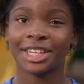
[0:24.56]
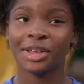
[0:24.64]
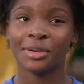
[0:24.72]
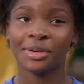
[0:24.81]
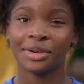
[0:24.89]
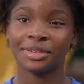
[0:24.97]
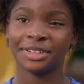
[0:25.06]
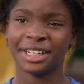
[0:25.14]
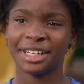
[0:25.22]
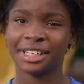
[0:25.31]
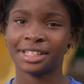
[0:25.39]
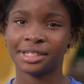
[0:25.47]
the world
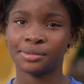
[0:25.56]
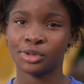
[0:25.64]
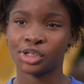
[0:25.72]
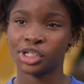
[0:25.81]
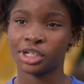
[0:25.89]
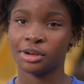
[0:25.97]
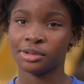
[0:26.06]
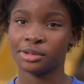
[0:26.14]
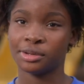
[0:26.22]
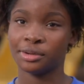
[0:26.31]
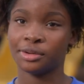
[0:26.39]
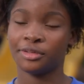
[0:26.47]
needs more
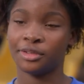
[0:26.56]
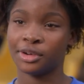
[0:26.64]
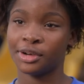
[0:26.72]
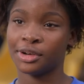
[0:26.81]
shirts for